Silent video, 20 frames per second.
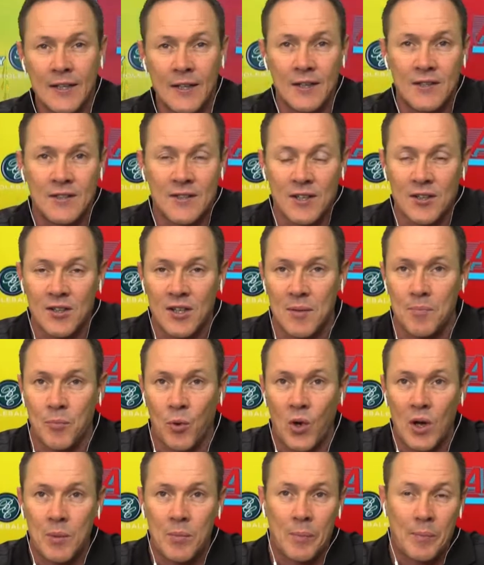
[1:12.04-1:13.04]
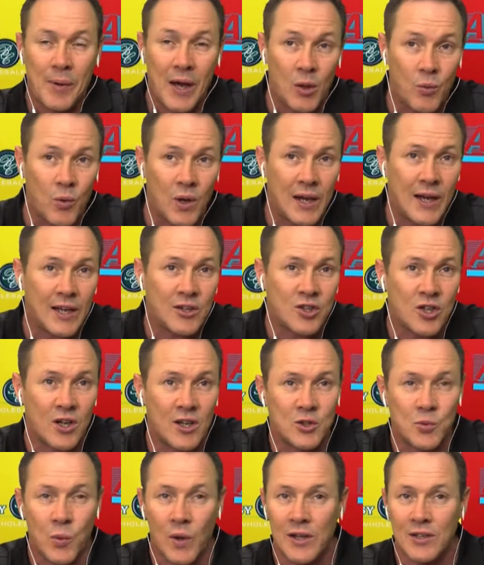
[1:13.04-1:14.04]
Cindy Boy Babalwalacha,
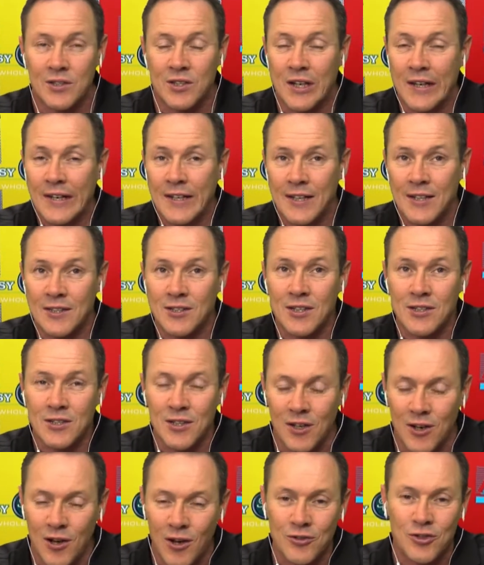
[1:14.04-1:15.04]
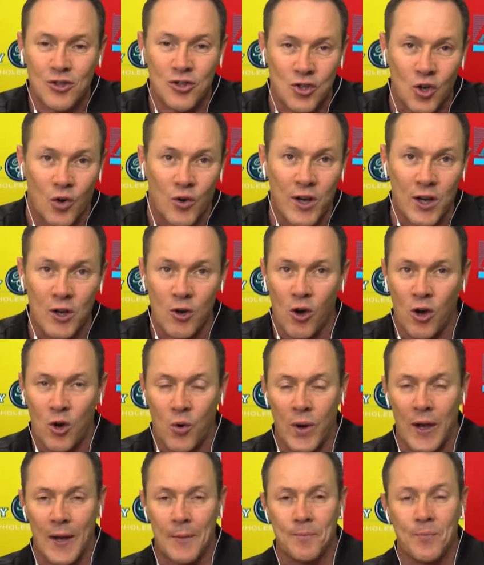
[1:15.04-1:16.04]
as well as assistant coach Jongi
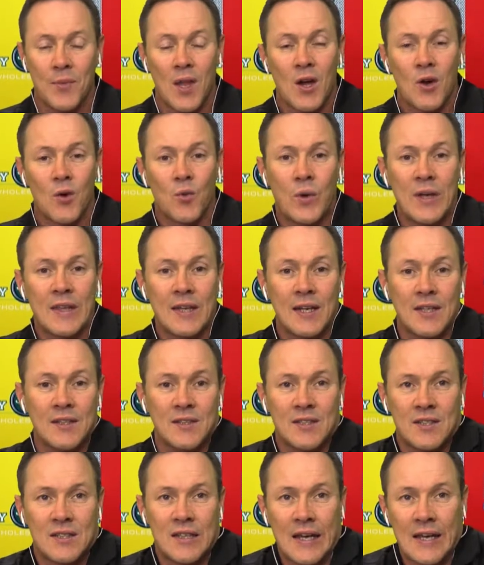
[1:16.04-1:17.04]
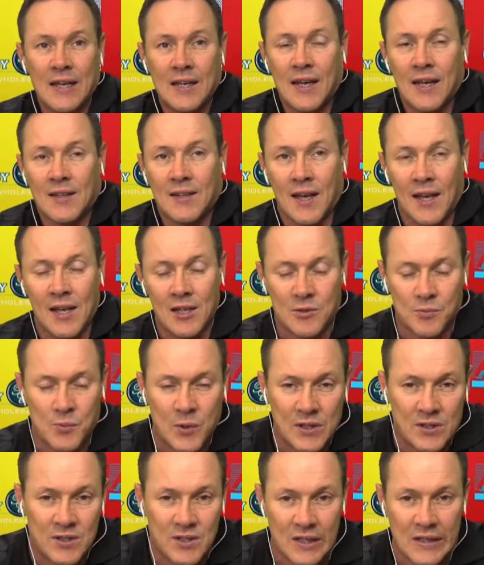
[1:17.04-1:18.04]
Nokwe. We then stay at the
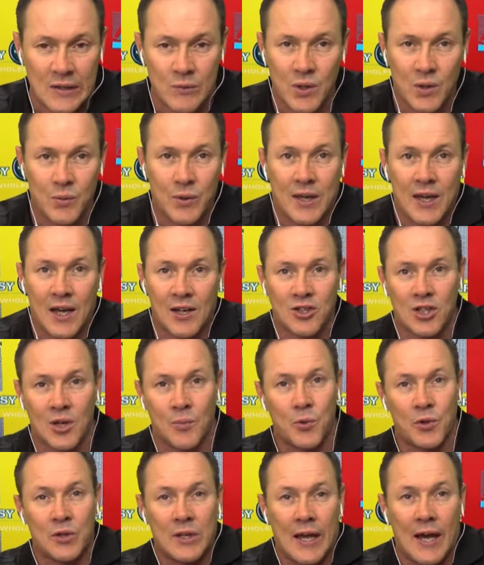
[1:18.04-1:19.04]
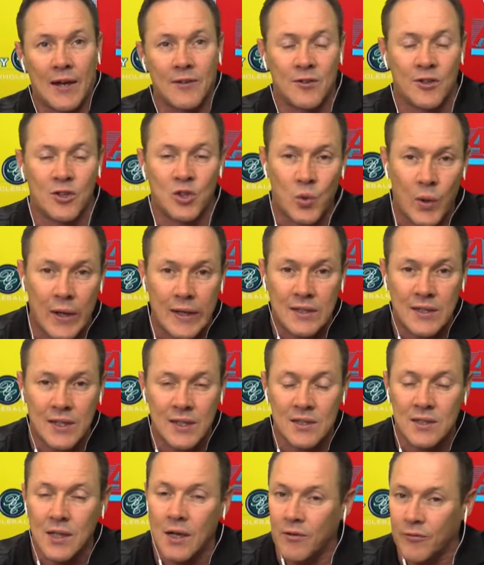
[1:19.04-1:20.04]
HPC where we catch up with the
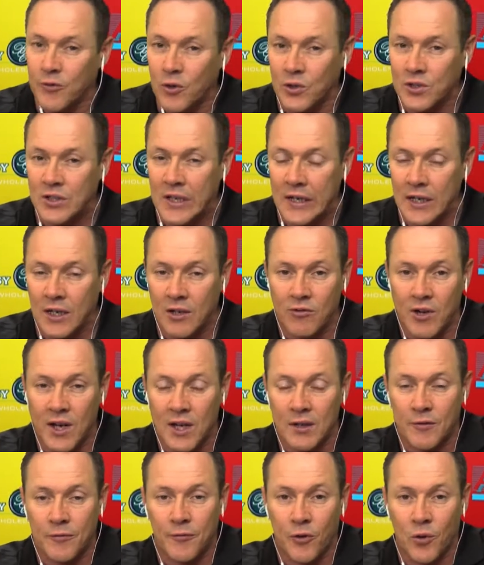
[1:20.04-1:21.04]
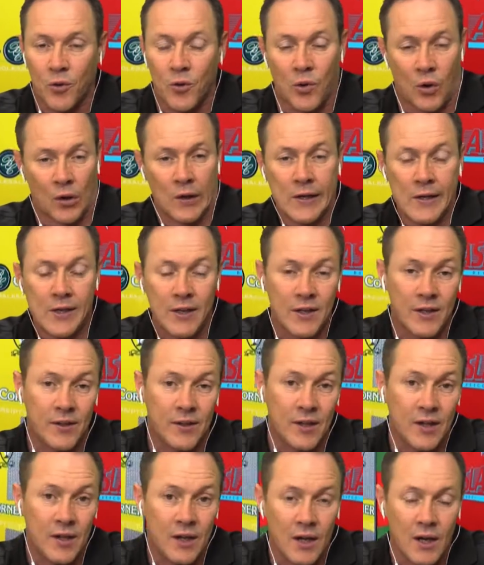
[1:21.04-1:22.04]
under-20s. They're, of course, getting ready for
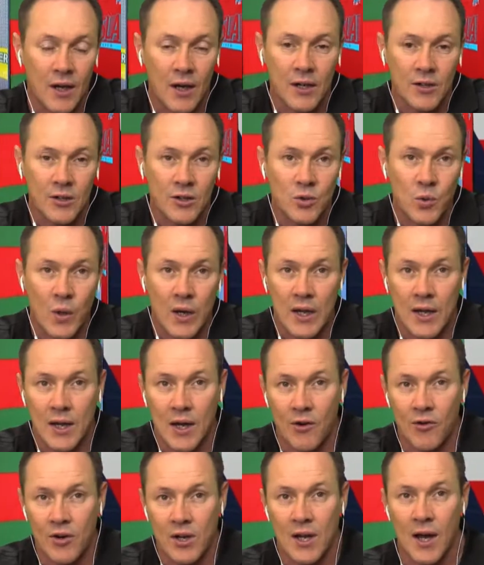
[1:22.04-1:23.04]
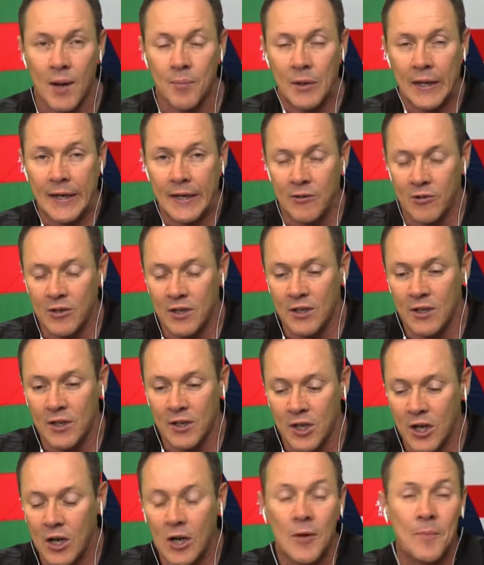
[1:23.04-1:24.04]
the under-20 Currie Cup later in
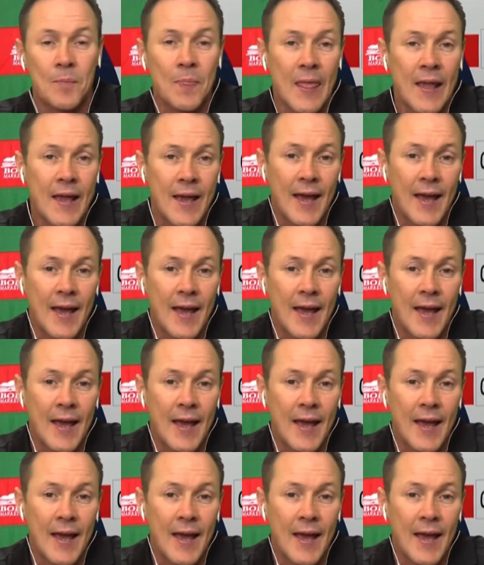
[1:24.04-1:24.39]
the year.